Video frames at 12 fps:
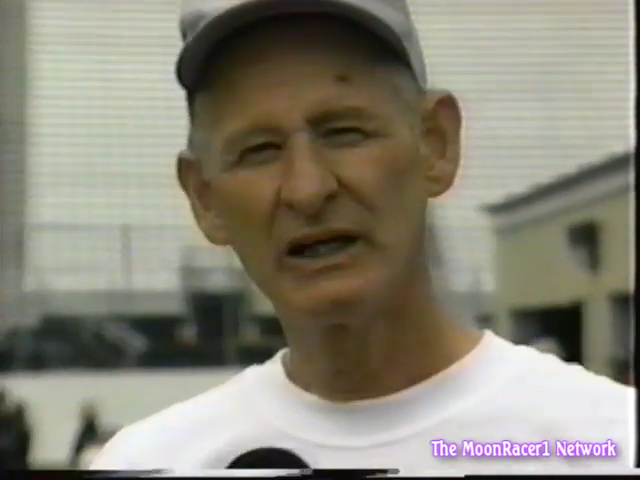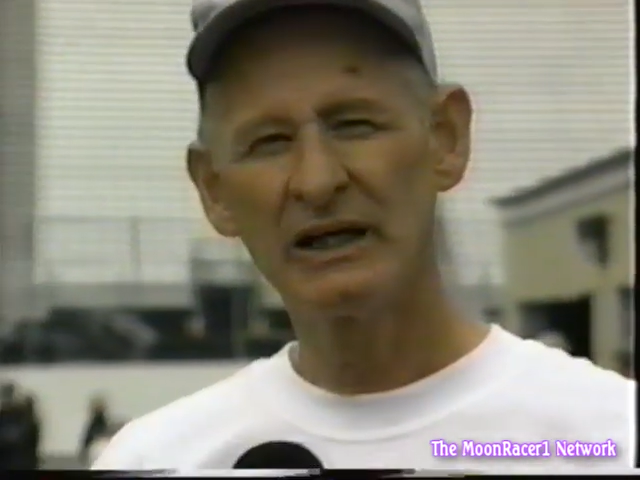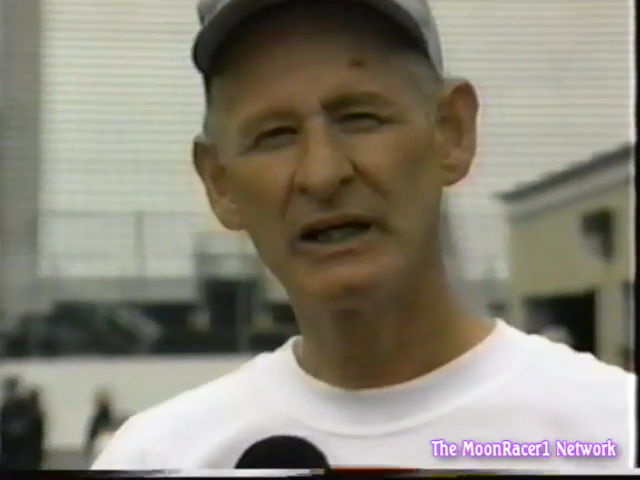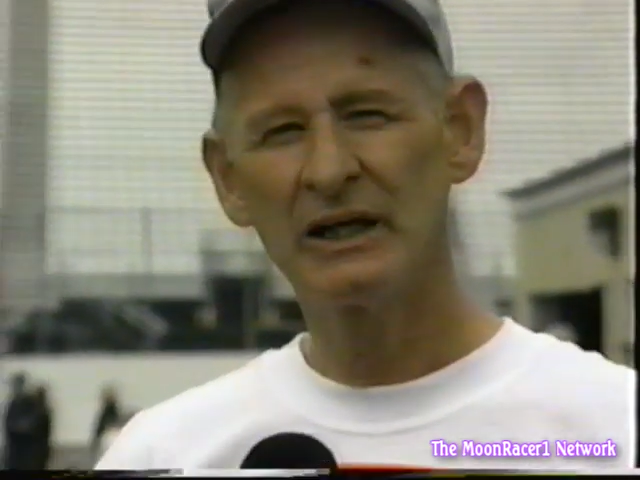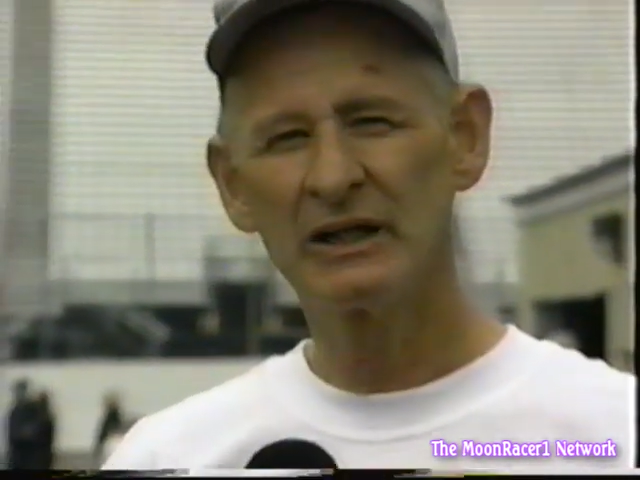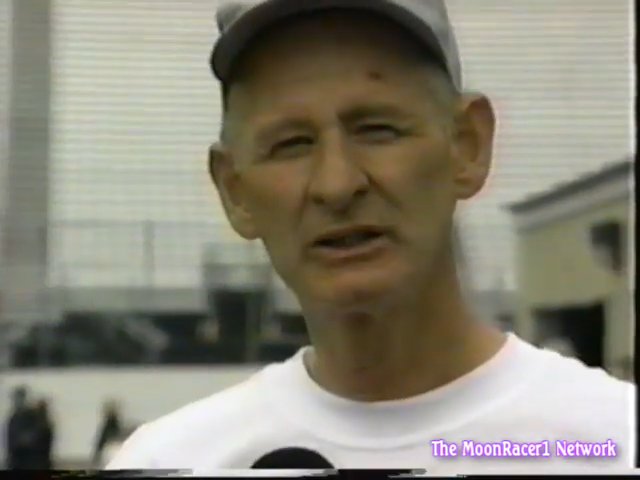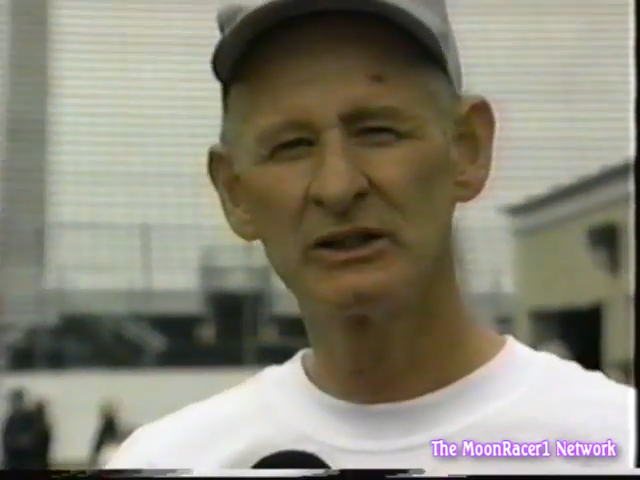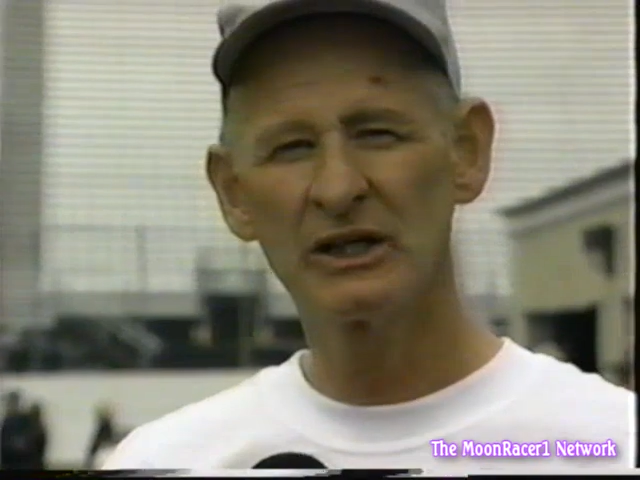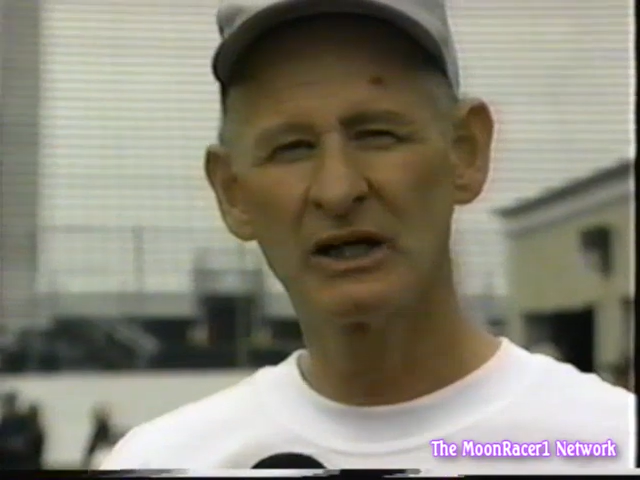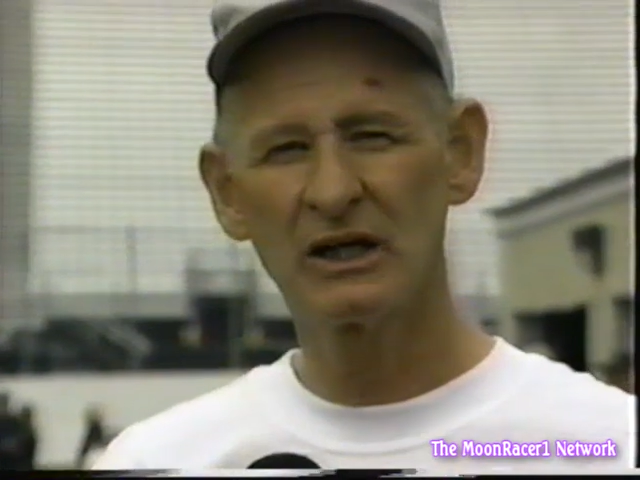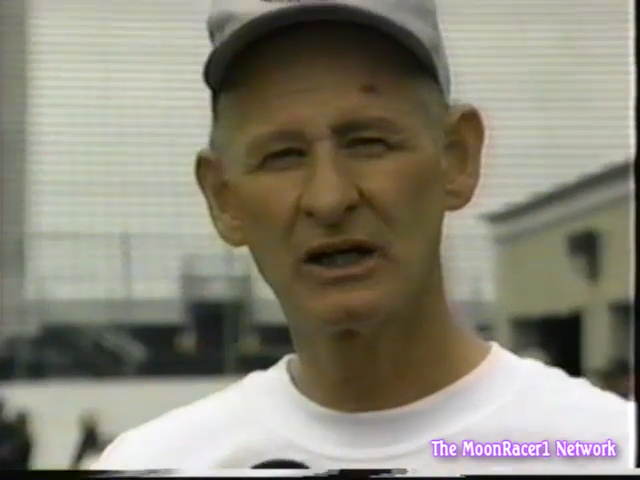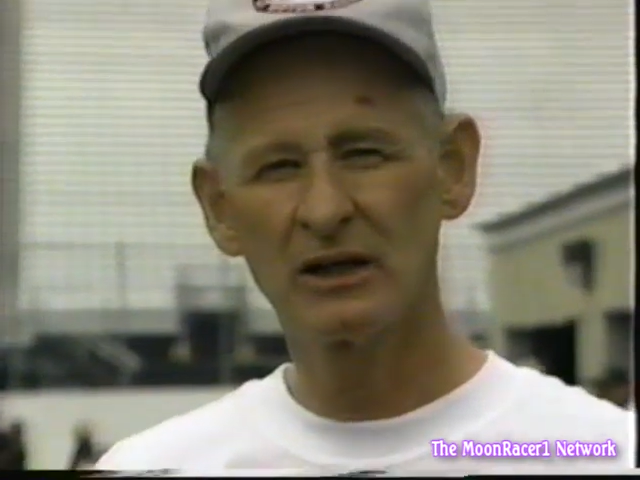And
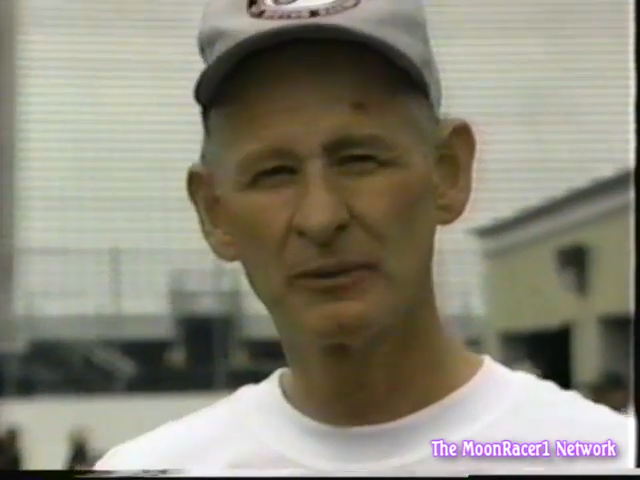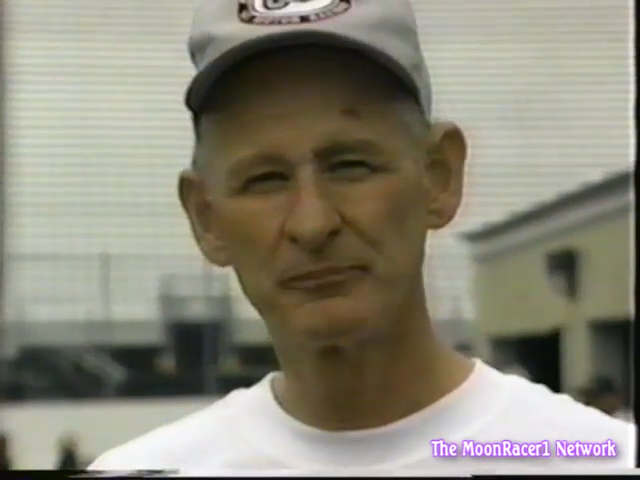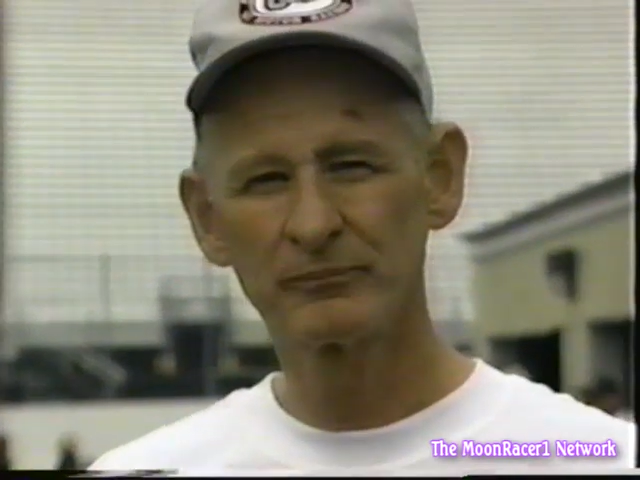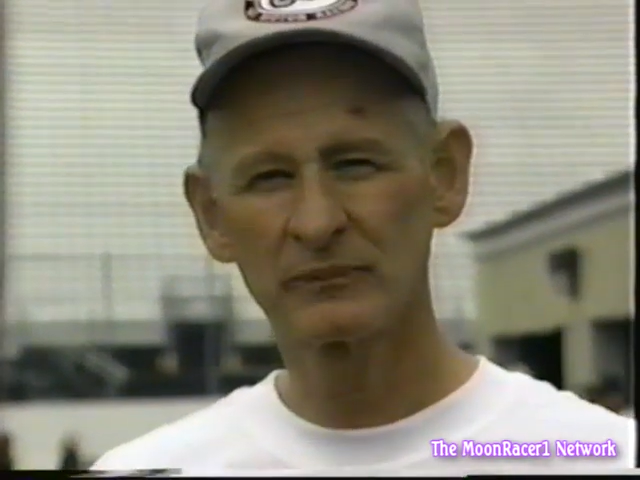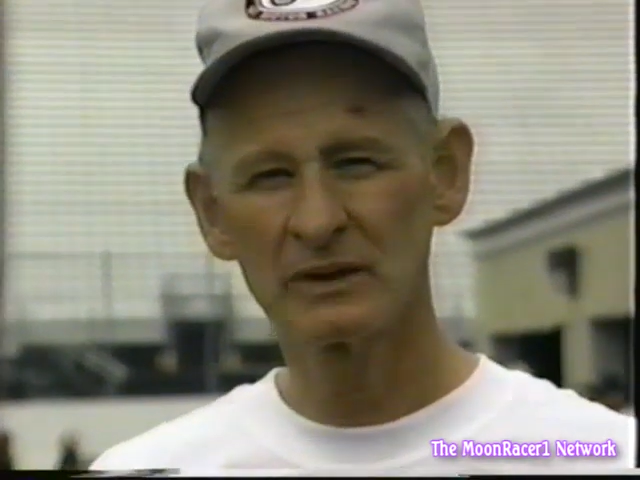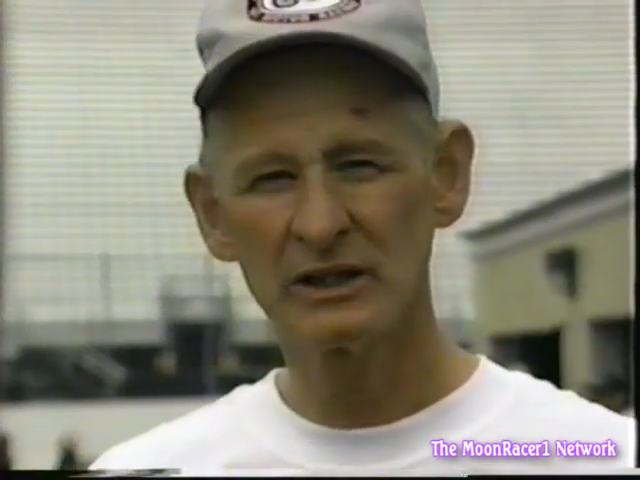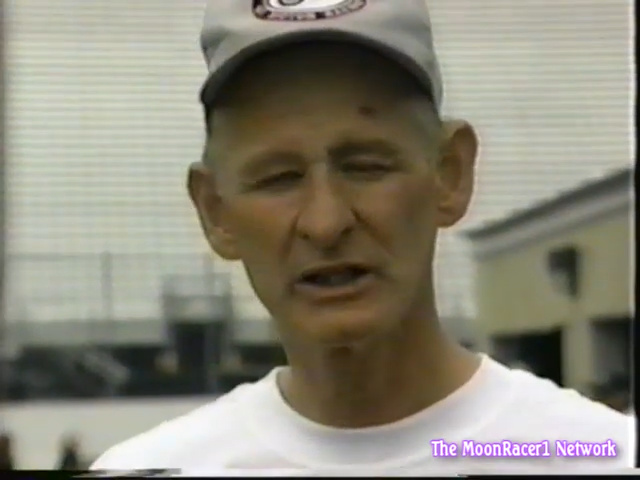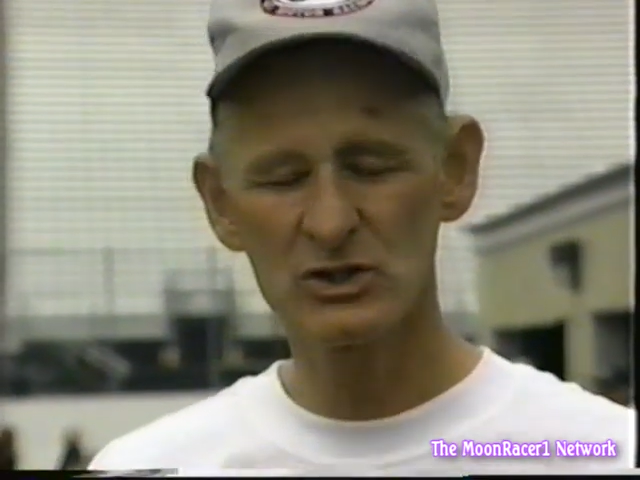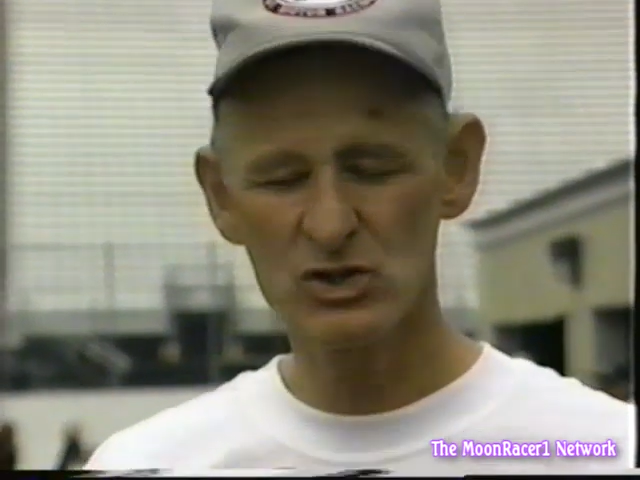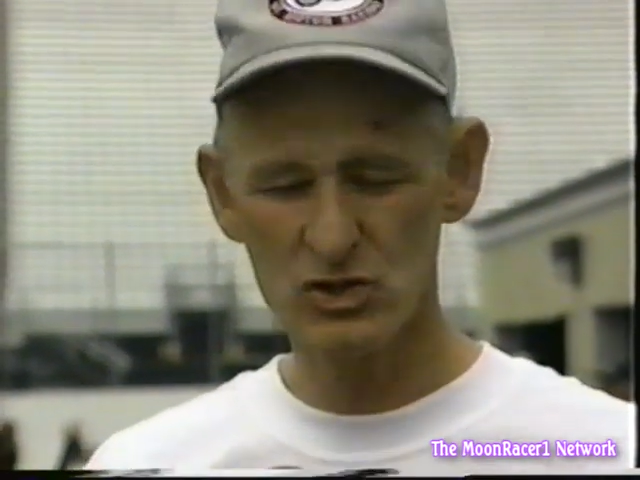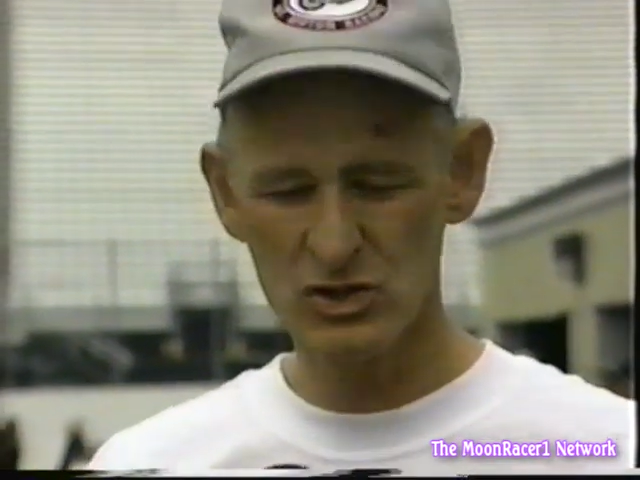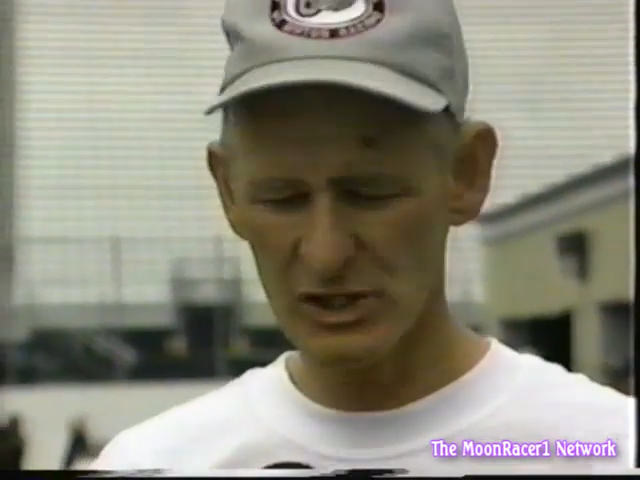um,
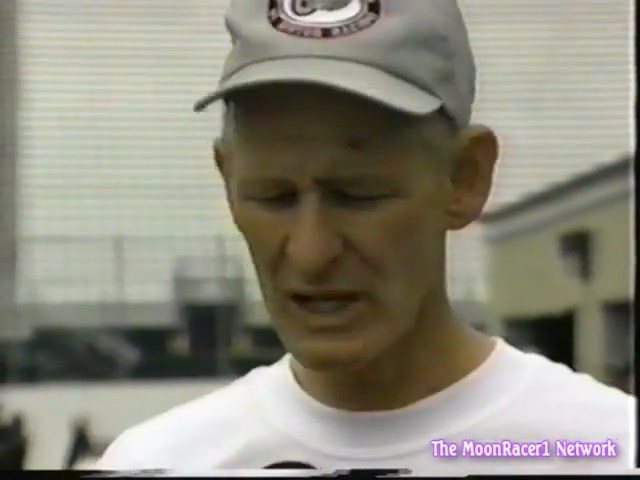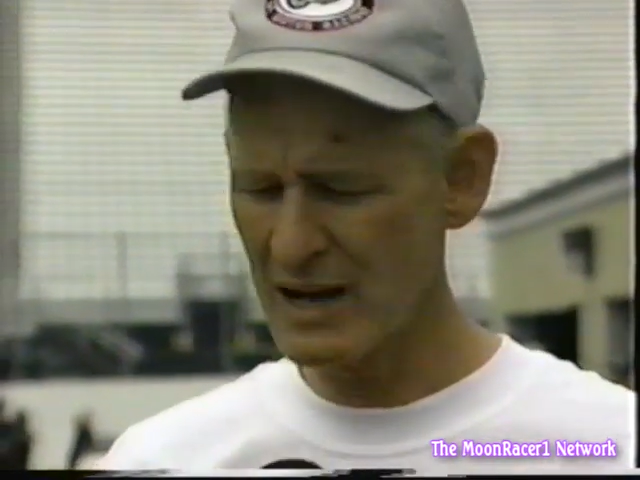it's